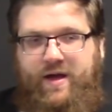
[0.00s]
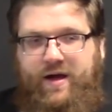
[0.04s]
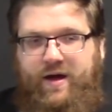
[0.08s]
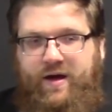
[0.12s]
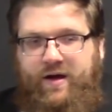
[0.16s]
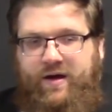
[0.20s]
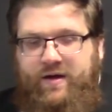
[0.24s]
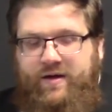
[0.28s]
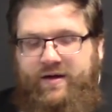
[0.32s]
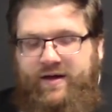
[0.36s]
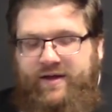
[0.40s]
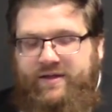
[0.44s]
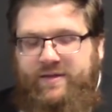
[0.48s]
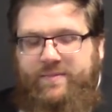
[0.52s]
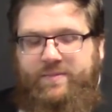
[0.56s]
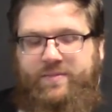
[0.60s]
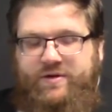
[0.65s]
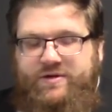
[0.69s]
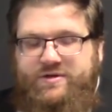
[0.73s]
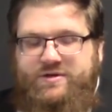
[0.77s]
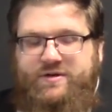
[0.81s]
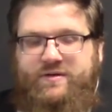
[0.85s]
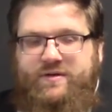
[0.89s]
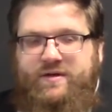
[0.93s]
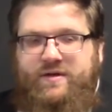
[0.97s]
or not the
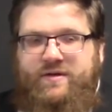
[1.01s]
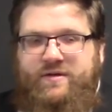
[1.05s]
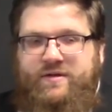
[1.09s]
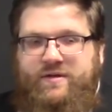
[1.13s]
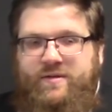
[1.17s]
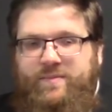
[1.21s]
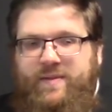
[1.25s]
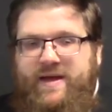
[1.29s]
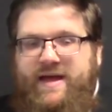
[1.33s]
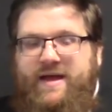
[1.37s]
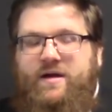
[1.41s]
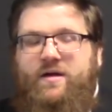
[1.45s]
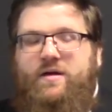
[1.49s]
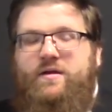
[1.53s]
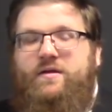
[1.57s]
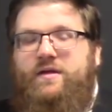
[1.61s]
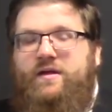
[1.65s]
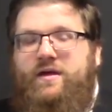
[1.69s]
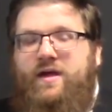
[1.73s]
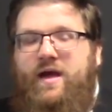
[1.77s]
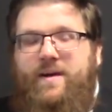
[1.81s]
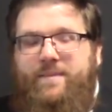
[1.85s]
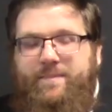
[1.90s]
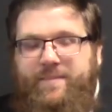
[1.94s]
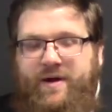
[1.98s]
butcher, the baker and the
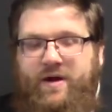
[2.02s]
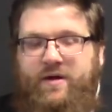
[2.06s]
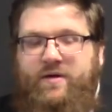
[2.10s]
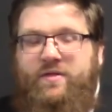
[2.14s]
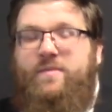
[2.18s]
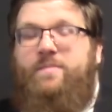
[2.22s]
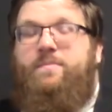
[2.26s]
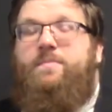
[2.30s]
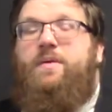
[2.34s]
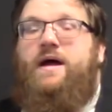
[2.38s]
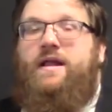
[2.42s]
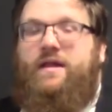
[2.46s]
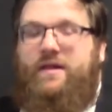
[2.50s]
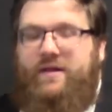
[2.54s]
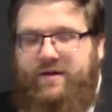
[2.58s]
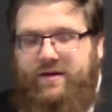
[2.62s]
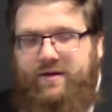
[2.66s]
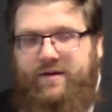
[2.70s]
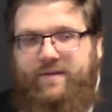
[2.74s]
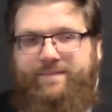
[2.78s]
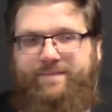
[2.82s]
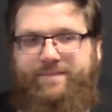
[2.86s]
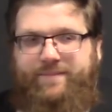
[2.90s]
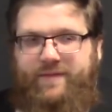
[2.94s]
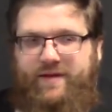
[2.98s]
cupbearer, the
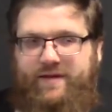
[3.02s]
butler.